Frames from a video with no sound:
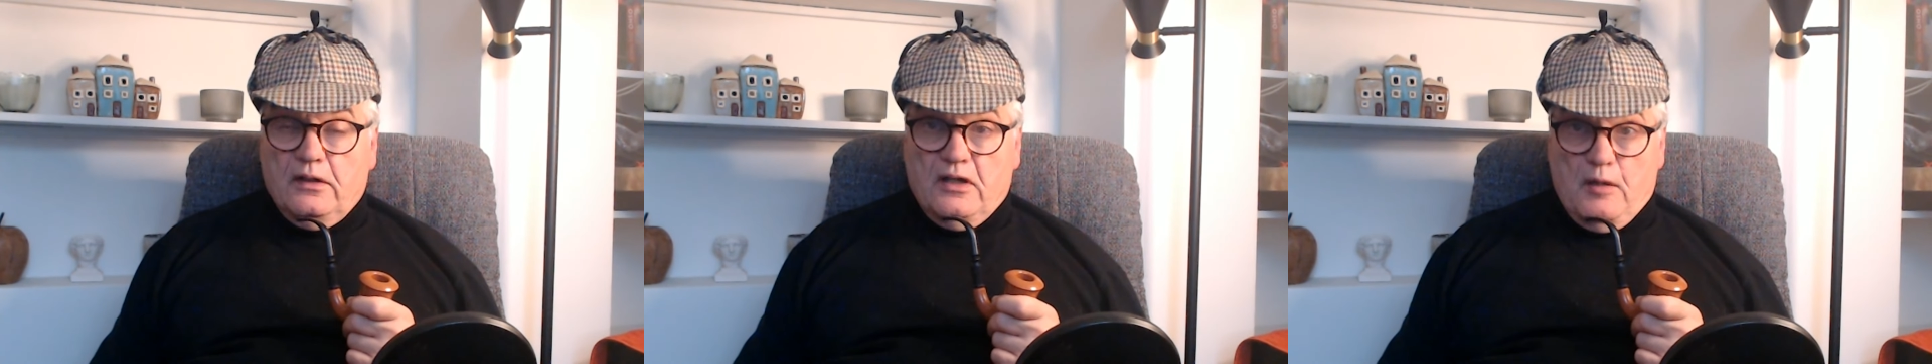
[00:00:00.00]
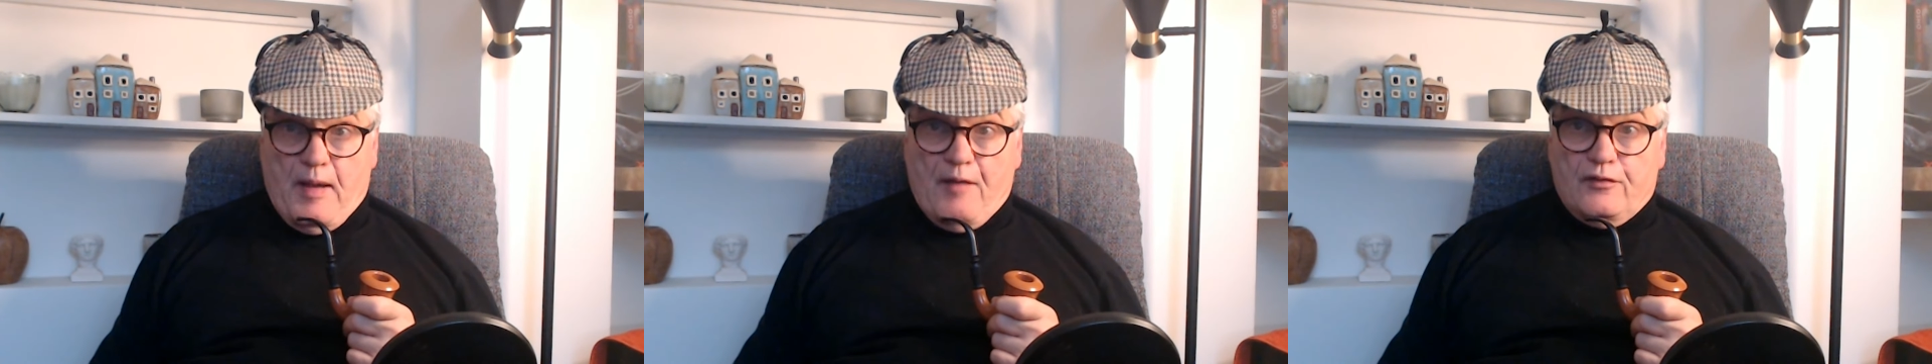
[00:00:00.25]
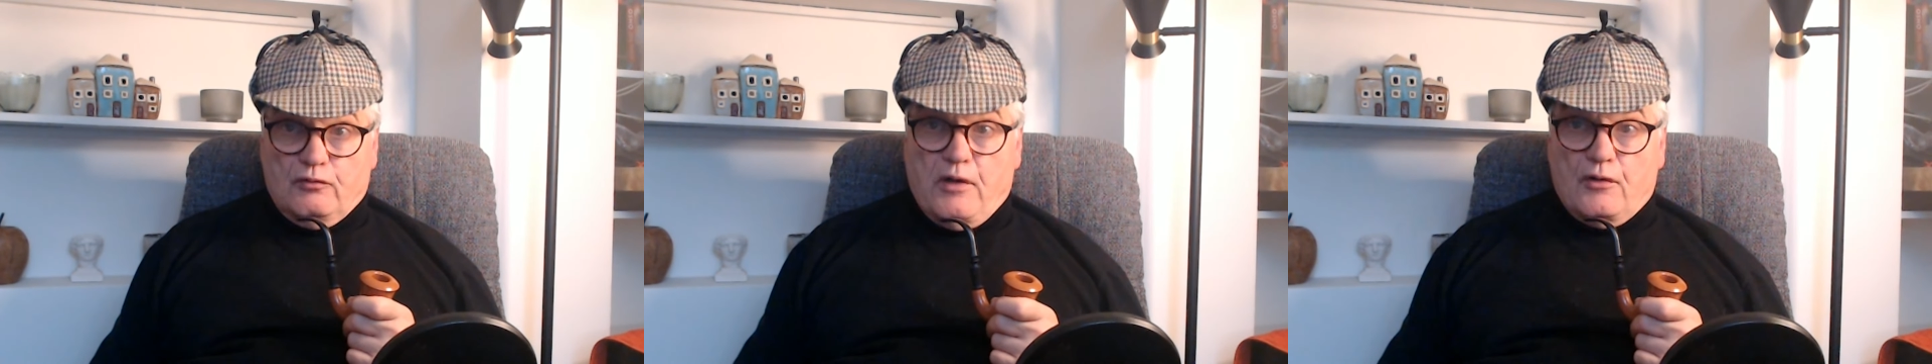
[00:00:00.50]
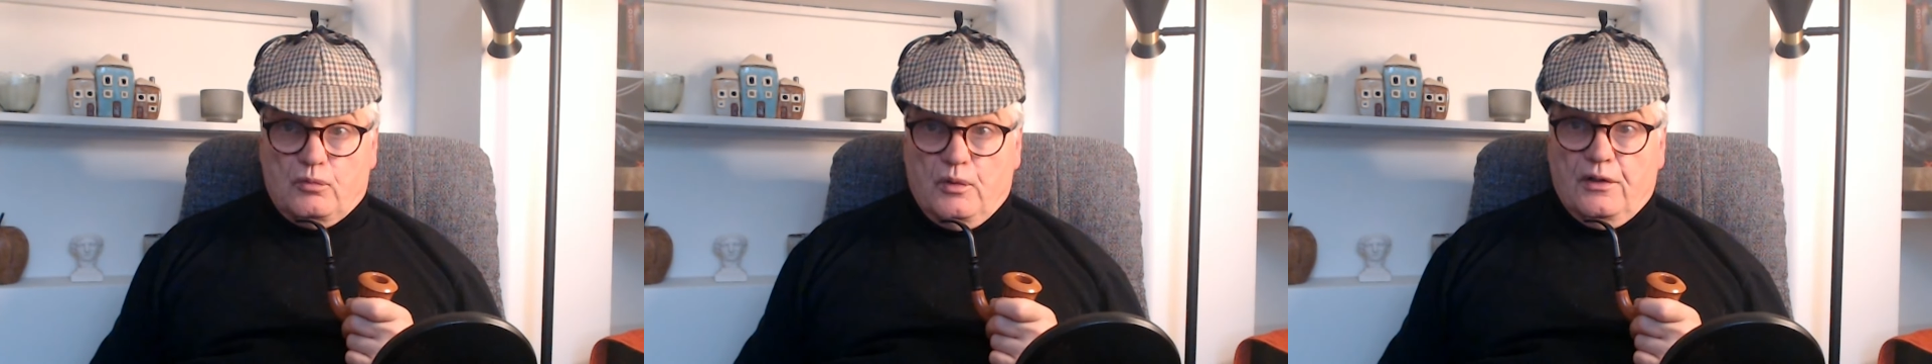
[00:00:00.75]
about the
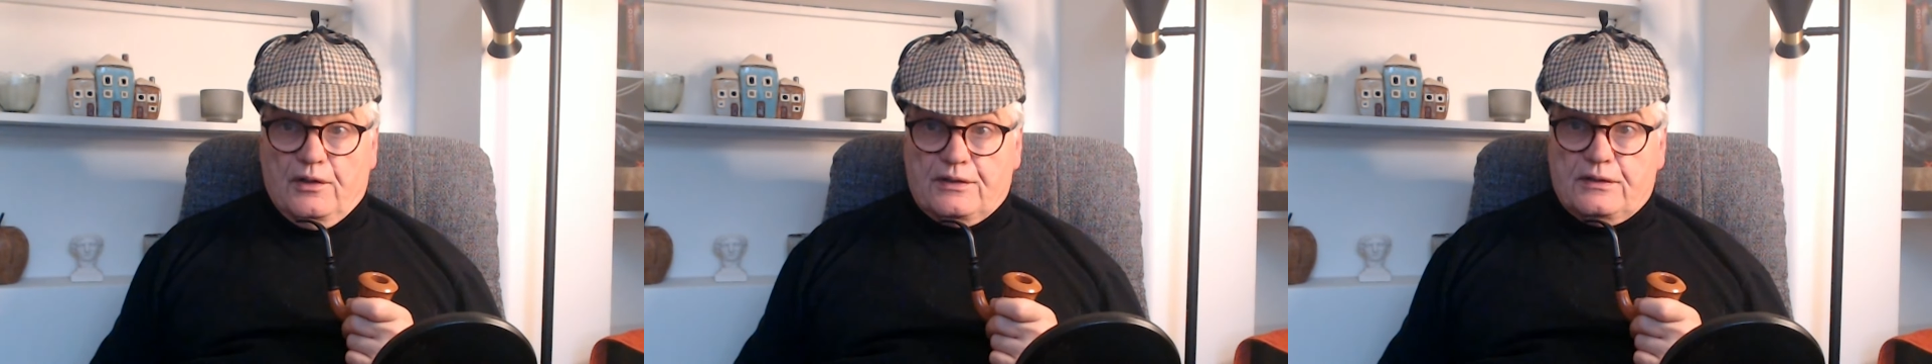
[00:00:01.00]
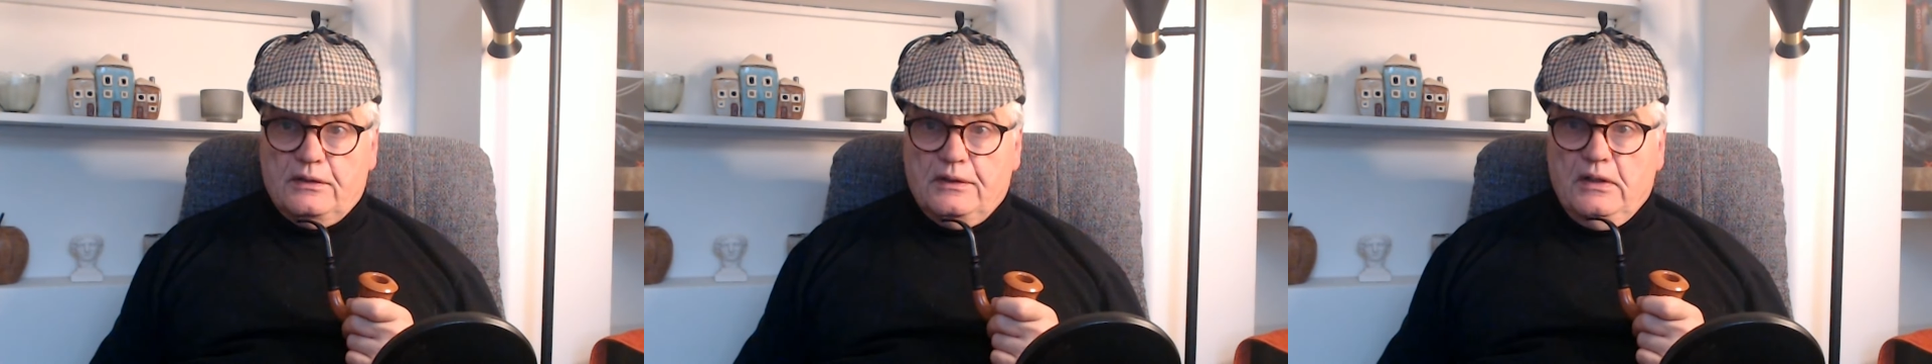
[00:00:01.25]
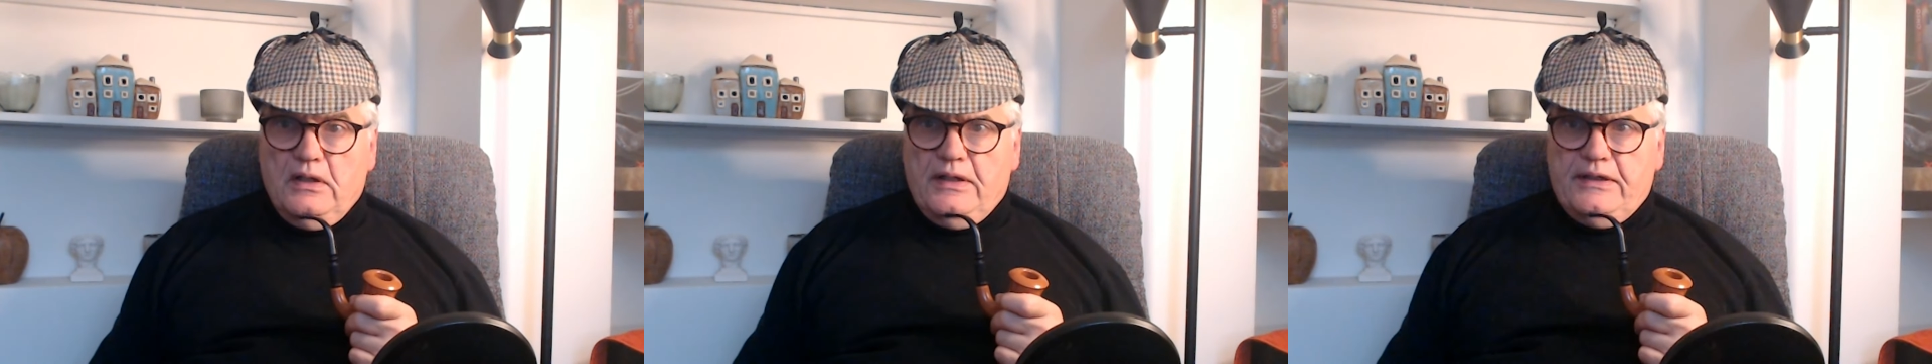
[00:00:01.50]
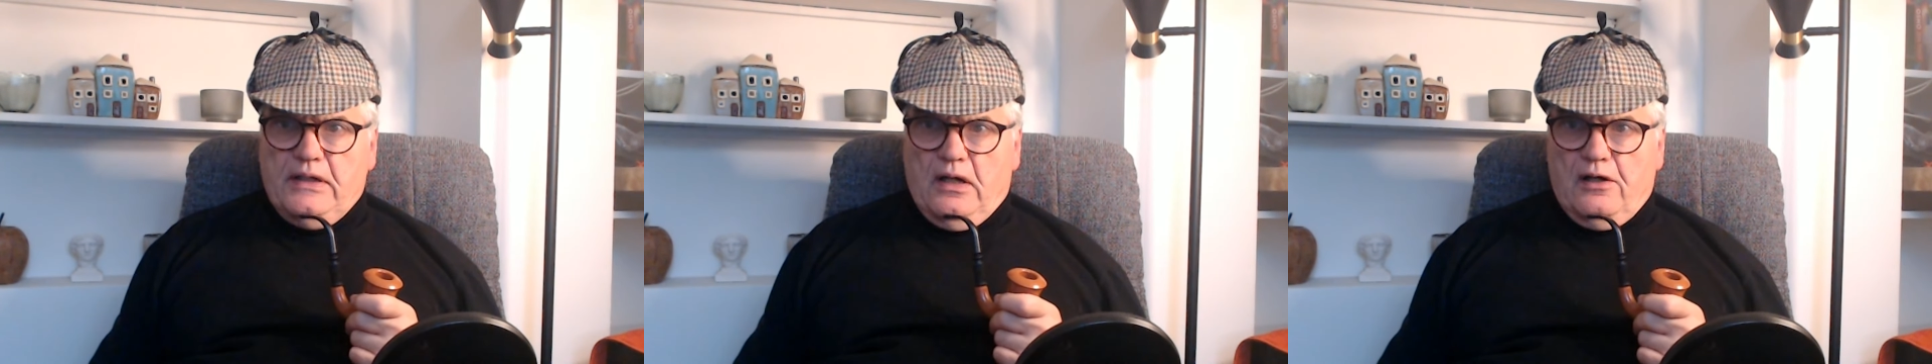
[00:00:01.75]
roadworks.
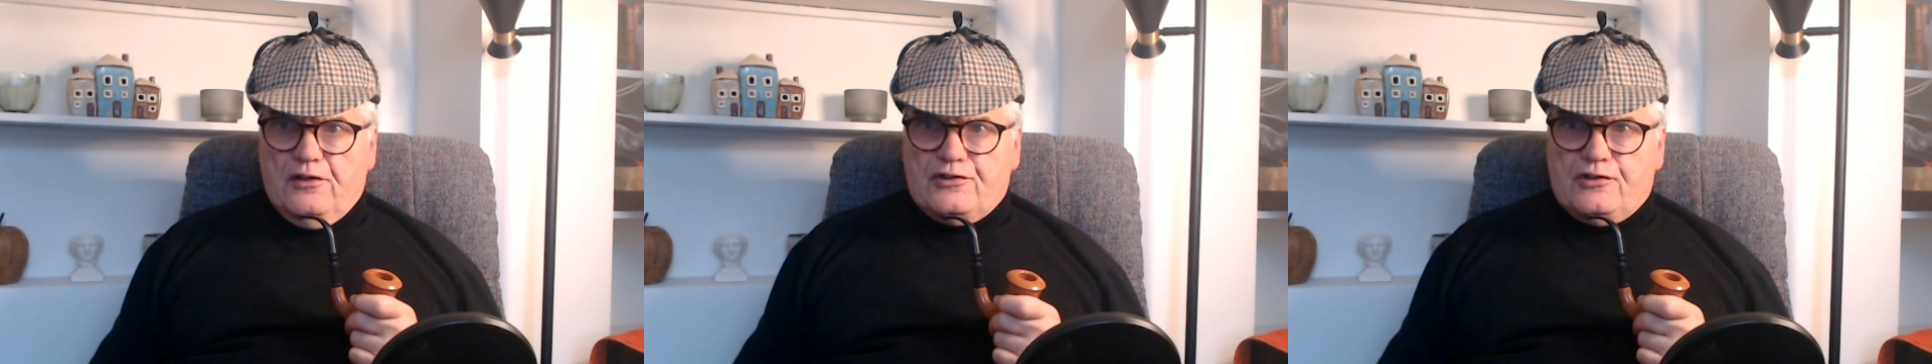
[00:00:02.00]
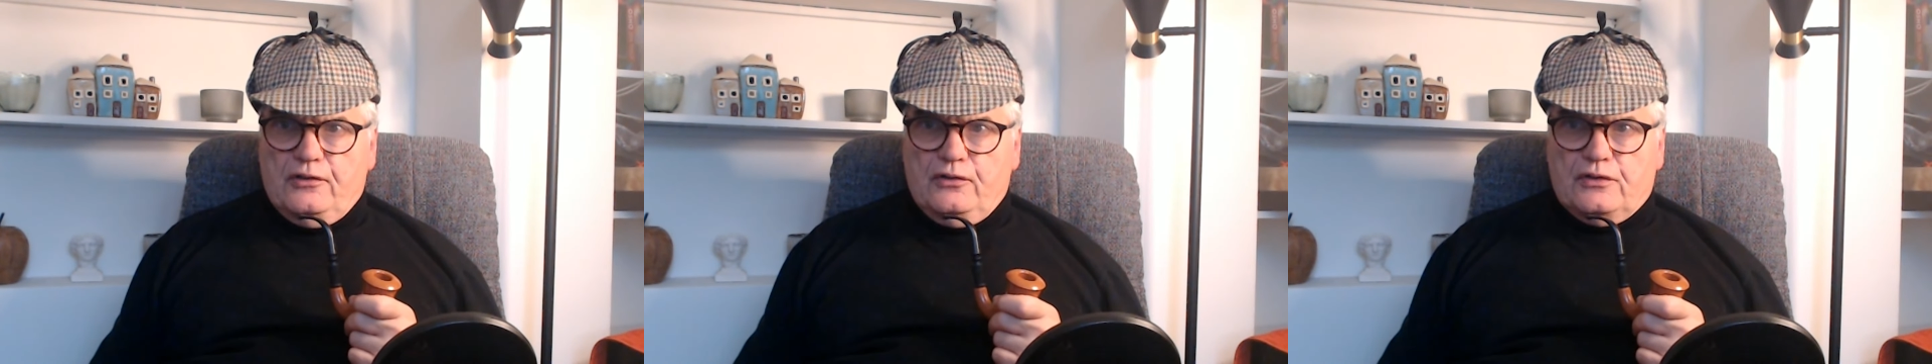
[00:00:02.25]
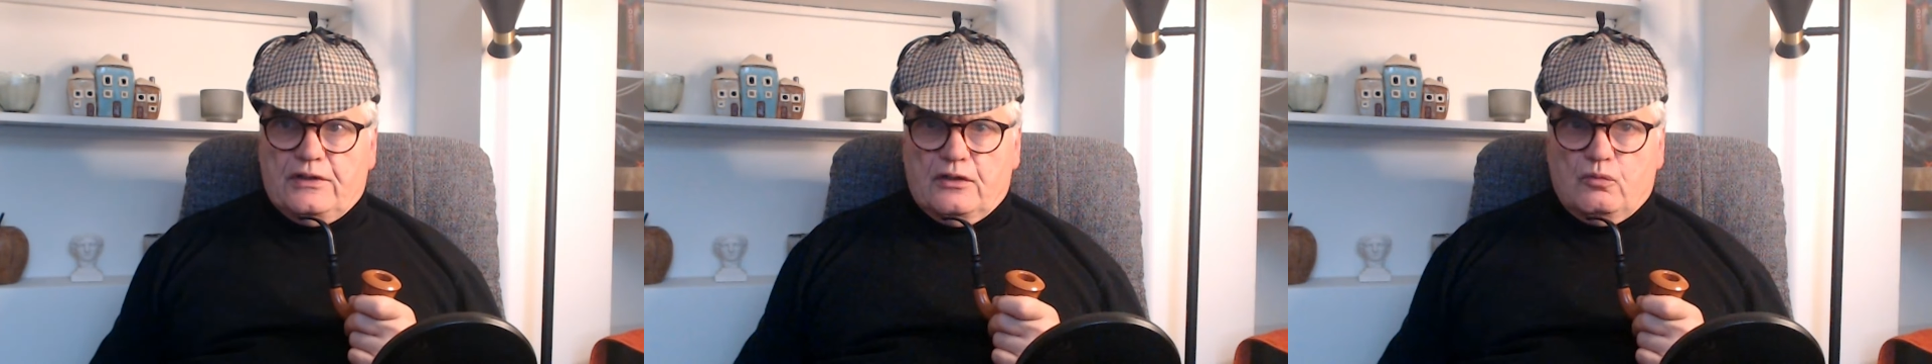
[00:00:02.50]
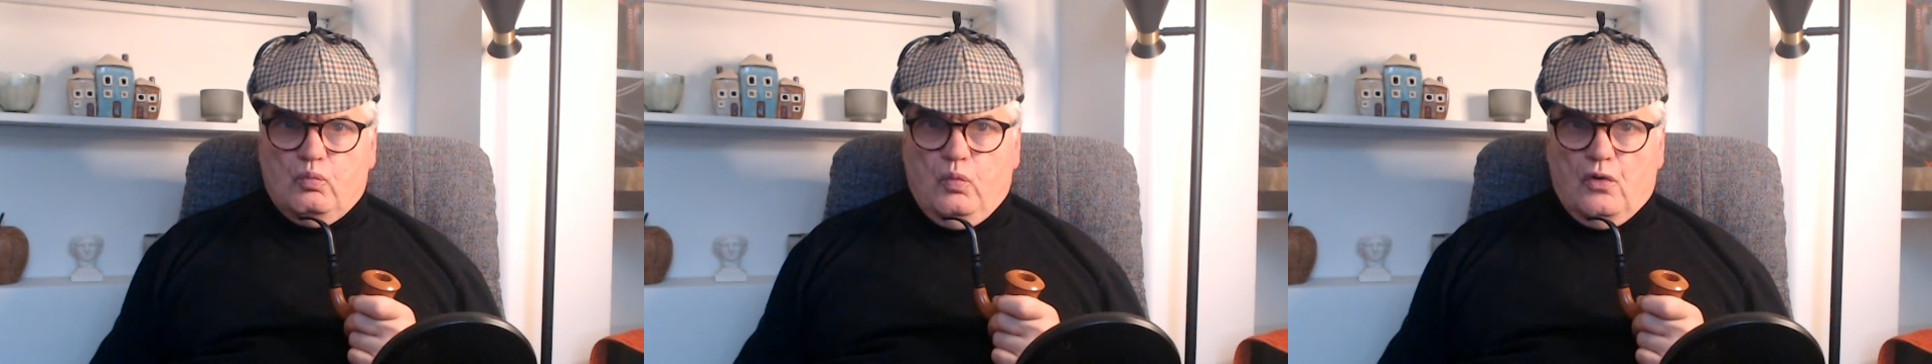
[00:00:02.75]
He asked to look
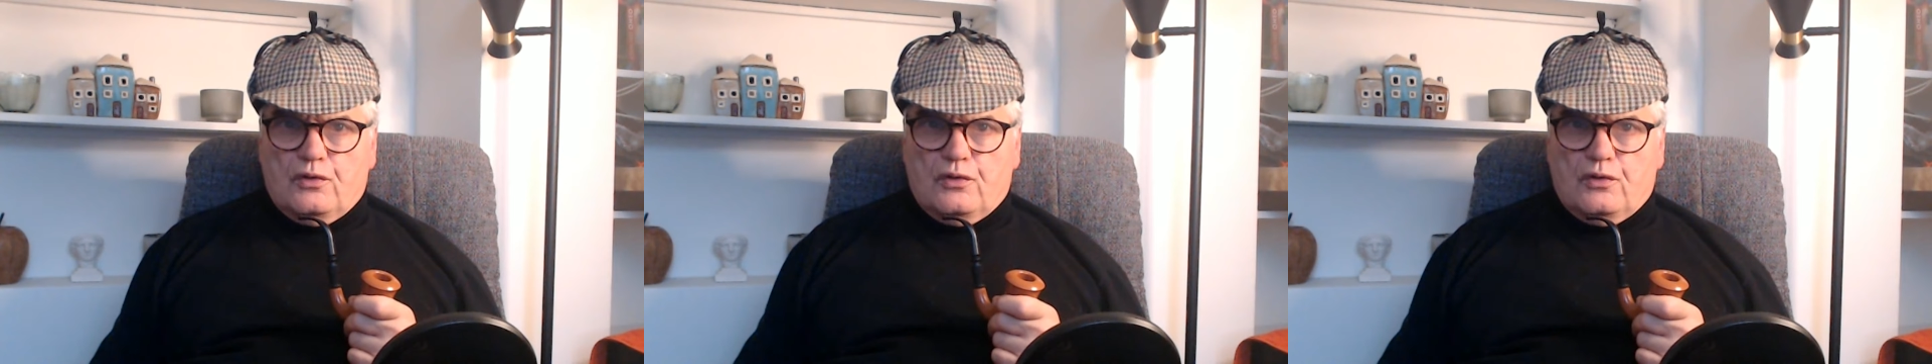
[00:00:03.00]
at what